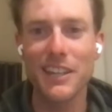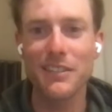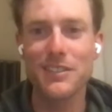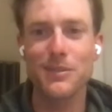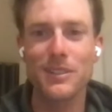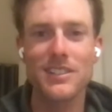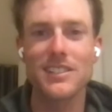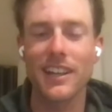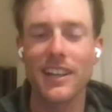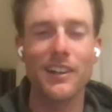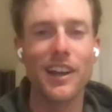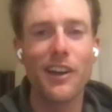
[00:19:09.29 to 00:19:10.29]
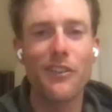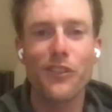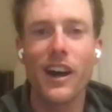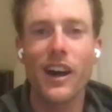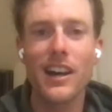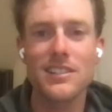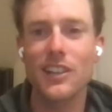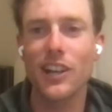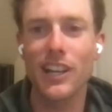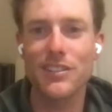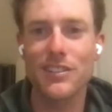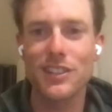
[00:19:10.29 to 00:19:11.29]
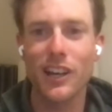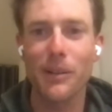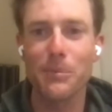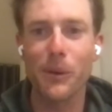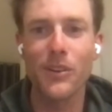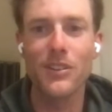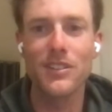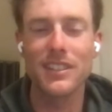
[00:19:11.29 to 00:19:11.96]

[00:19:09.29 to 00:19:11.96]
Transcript: which is like a faster kind of style boat,